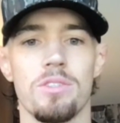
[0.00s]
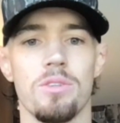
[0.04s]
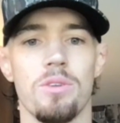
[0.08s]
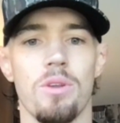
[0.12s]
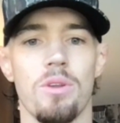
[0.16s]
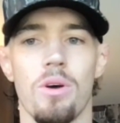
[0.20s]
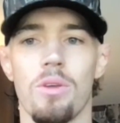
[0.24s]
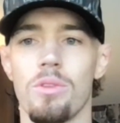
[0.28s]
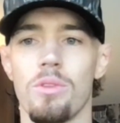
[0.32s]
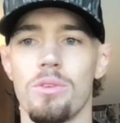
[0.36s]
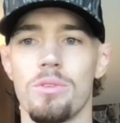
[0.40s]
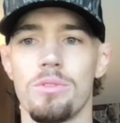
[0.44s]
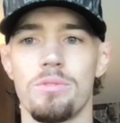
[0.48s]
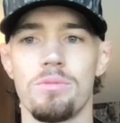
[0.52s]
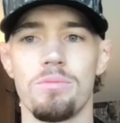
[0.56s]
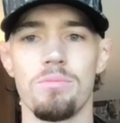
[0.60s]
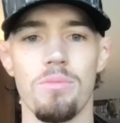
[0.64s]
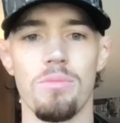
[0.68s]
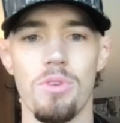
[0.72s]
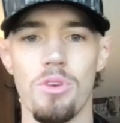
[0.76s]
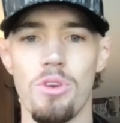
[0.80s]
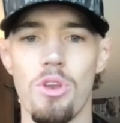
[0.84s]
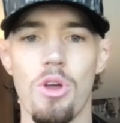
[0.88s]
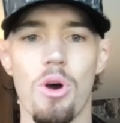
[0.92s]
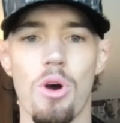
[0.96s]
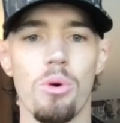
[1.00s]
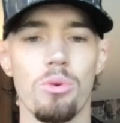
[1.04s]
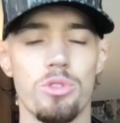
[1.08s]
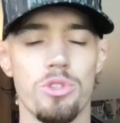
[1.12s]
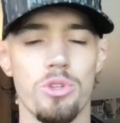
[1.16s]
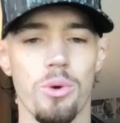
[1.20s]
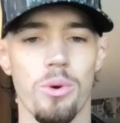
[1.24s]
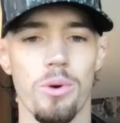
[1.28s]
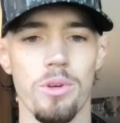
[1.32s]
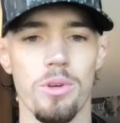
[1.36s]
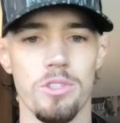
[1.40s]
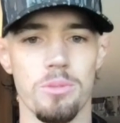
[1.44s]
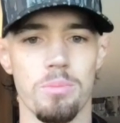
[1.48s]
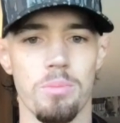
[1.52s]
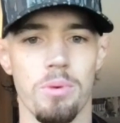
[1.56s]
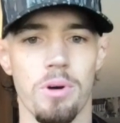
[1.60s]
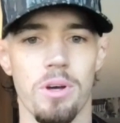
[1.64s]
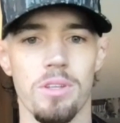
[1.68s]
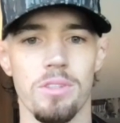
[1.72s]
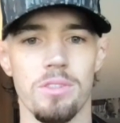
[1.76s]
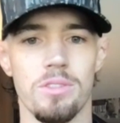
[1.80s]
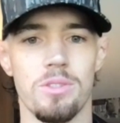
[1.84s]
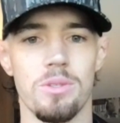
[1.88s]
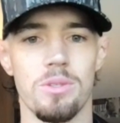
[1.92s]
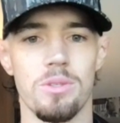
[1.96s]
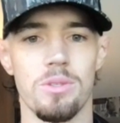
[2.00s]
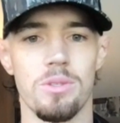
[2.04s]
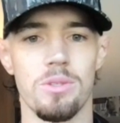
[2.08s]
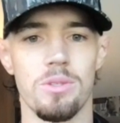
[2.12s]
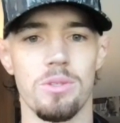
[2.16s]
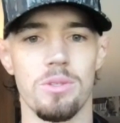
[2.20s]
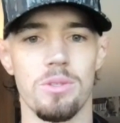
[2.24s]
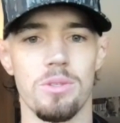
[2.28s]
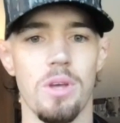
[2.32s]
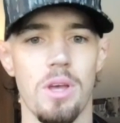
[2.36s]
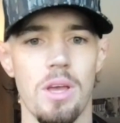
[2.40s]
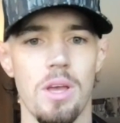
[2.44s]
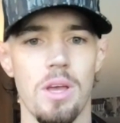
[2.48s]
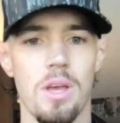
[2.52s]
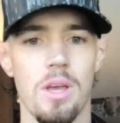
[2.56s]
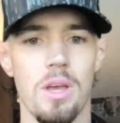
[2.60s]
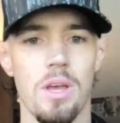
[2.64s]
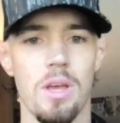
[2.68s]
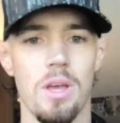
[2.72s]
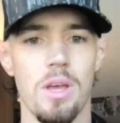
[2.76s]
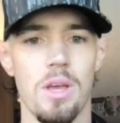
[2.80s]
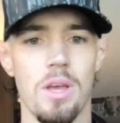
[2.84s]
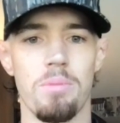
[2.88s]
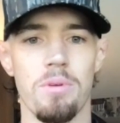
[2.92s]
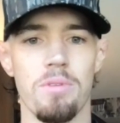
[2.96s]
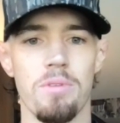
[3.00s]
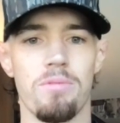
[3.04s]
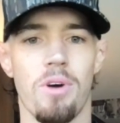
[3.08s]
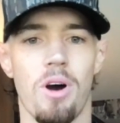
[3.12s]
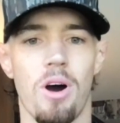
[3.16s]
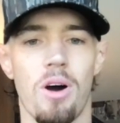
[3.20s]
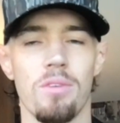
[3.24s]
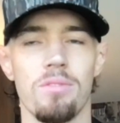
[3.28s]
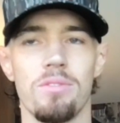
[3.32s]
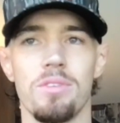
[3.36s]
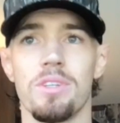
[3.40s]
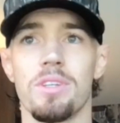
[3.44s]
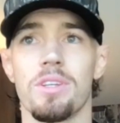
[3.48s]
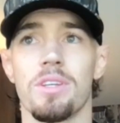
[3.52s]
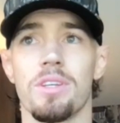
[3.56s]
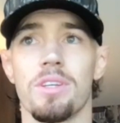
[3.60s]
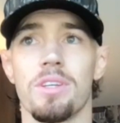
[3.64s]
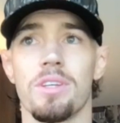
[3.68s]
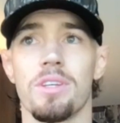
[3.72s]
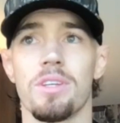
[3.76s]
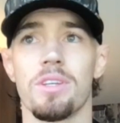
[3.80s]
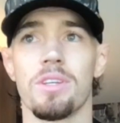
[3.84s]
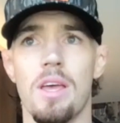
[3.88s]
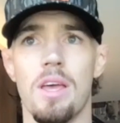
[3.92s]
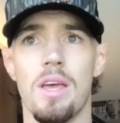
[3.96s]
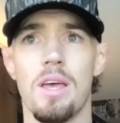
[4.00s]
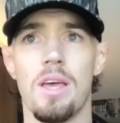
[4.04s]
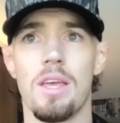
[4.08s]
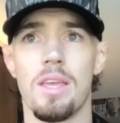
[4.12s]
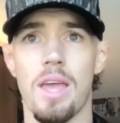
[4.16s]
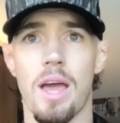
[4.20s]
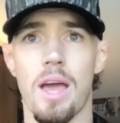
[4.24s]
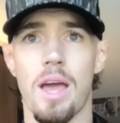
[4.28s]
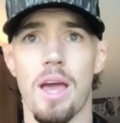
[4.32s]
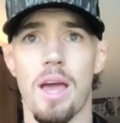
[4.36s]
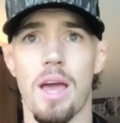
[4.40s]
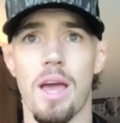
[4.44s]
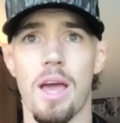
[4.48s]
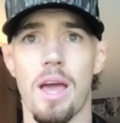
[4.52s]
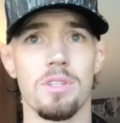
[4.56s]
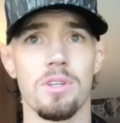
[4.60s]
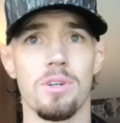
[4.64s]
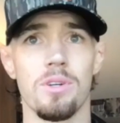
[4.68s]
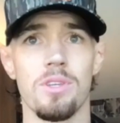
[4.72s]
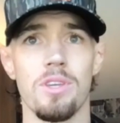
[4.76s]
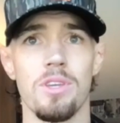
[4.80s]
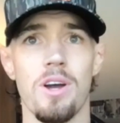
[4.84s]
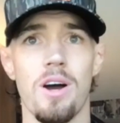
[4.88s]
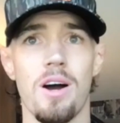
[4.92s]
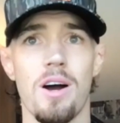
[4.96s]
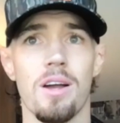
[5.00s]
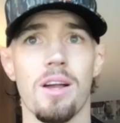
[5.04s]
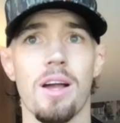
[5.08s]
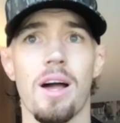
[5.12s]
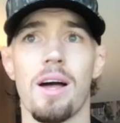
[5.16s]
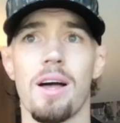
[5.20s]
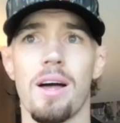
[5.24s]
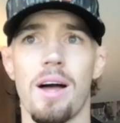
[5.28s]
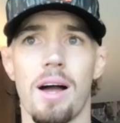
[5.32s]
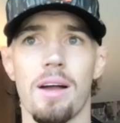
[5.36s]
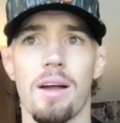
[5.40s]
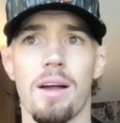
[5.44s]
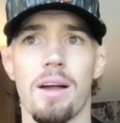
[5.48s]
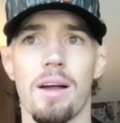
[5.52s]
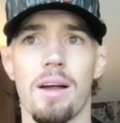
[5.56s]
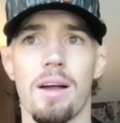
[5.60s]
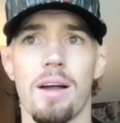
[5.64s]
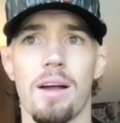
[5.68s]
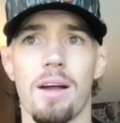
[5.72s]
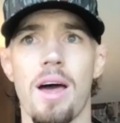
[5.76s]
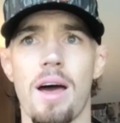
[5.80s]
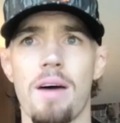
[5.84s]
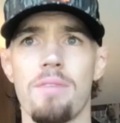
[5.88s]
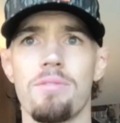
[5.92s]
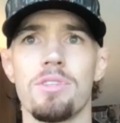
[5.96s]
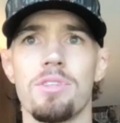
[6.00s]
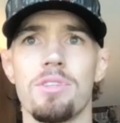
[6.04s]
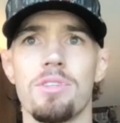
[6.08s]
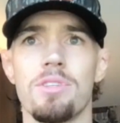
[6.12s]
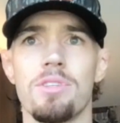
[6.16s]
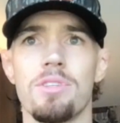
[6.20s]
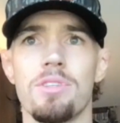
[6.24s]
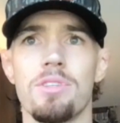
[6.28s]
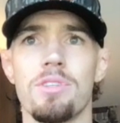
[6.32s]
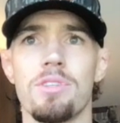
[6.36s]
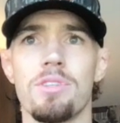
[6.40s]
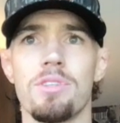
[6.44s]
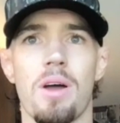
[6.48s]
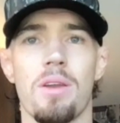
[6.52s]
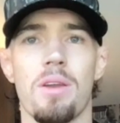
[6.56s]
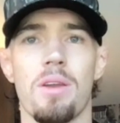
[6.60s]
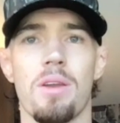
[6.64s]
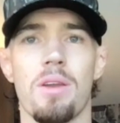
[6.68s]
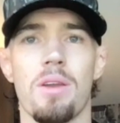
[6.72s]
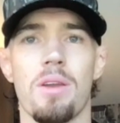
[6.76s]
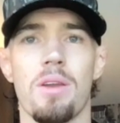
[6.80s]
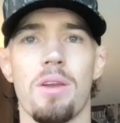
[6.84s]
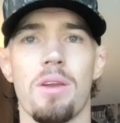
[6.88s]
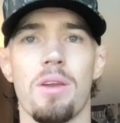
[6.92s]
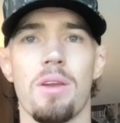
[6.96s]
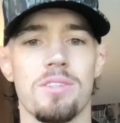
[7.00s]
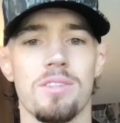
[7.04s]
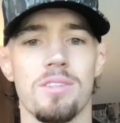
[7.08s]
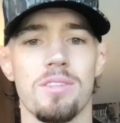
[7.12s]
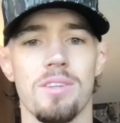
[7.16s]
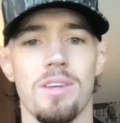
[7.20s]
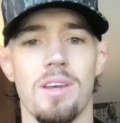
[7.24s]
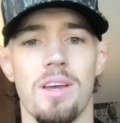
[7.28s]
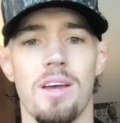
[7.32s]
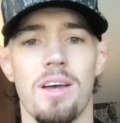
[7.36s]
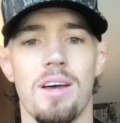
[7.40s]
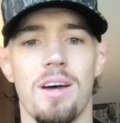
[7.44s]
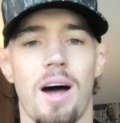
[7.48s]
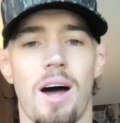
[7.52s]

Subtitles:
There's no choice but to keep evolving. And yeah, I'm still young. Have a decent amount of fights.